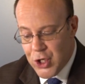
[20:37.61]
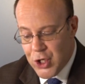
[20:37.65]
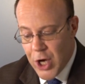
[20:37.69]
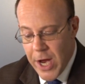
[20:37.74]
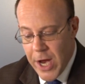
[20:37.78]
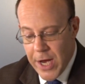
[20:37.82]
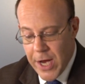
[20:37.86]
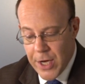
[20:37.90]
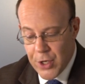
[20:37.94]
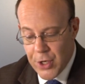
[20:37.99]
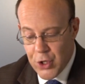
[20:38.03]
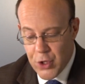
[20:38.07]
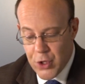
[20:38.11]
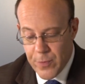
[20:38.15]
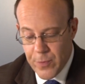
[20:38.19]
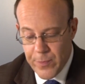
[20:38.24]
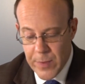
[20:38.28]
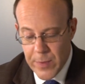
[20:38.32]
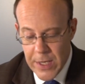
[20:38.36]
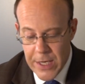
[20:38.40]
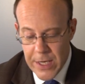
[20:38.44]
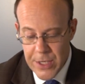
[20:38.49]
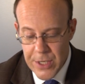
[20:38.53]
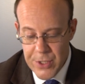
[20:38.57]
change
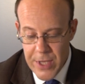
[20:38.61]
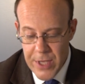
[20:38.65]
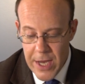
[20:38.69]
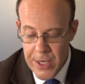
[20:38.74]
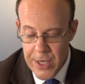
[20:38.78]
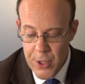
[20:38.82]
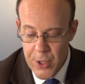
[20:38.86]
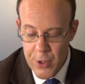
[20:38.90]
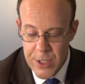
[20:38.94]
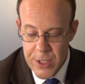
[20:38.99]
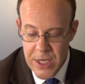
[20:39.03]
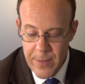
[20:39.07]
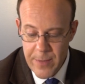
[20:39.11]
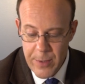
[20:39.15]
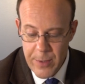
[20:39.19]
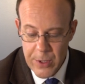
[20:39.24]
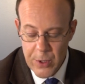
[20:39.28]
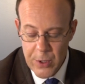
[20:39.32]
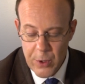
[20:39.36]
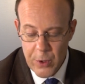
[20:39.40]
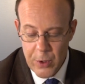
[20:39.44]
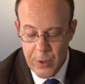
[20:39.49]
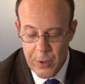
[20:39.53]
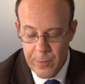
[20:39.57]
is that your
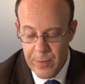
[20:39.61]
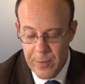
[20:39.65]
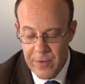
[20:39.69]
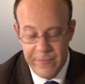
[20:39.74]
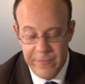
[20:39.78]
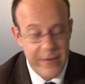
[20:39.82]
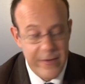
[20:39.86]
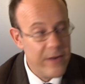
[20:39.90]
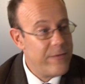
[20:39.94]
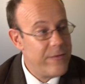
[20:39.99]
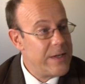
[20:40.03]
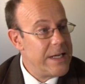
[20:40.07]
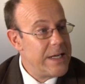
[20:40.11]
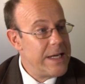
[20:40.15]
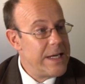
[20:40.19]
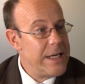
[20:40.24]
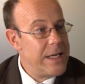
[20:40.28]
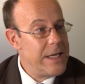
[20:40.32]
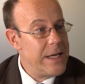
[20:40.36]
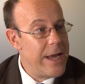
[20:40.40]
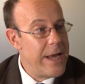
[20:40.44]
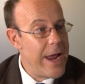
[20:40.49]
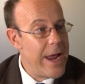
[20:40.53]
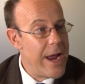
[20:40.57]
typical
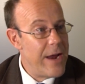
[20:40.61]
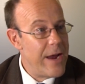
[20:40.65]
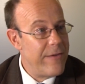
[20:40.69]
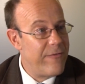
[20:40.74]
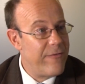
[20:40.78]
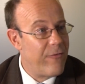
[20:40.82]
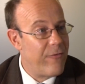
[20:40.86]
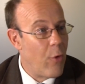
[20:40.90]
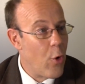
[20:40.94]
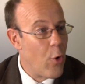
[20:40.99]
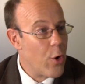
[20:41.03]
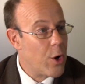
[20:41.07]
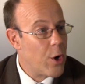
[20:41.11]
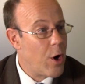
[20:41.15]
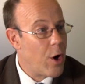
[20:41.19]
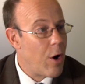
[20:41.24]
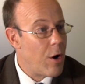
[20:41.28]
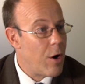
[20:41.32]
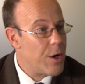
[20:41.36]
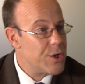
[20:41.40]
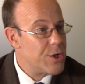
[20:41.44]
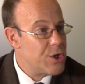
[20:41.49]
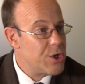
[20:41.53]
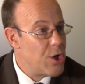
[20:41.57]
15-day
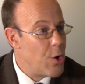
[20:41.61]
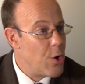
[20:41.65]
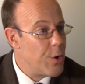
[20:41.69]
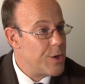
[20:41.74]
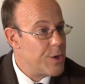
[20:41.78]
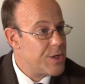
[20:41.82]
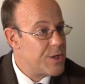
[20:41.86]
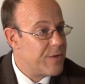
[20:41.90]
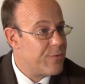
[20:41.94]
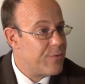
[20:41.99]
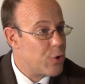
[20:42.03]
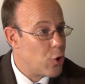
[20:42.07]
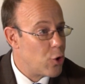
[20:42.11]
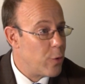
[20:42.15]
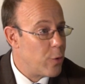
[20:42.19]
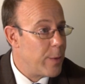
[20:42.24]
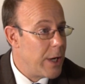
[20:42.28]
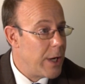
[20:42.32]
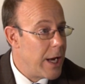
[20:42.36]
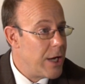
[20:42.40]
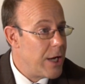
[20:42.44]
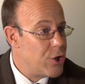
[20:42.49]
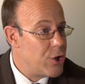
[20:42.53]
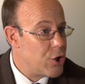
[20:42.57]
for-cause notice of
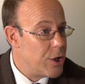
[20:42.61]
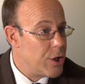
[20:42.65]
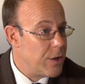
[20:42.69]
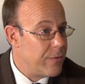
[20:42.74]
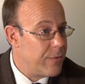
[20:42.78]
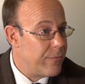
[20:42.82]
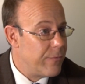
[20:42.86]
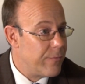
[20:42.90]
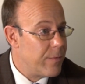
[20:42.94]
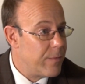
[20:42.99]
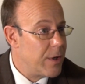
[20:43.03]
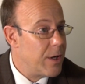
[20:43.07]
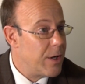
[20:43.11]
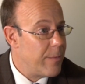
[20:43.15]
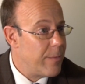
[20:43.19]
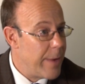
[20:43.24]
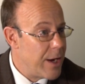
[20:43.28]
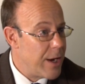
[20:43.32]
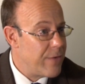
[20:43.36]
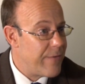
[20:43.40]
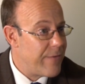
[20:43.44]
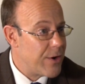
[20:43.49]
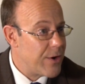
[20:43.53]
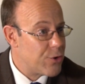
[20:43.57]
termination in a
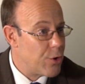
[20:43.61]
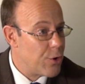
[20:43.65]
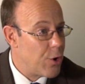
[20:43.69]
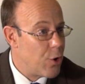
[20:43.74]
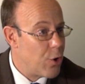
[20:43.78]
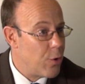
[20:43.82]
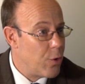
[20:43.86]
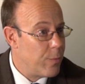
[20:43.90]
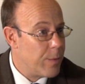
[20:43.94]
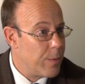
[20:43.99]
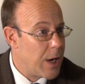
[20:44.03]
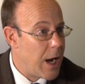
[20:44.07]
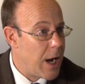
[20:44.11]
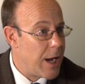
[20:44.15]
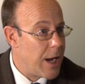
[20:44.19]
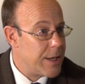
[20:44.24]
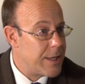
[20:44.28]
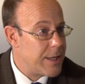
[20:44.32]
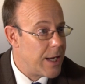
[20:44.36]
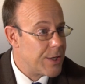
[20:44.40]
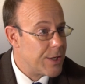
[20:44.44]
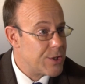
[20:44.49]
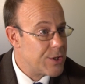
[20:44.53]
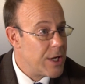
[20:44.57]
manufactured home
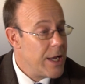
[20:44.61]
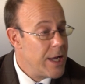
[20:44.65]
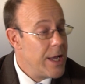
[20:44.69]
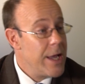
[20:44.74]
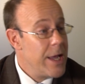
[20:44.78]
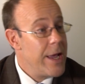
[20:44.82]
context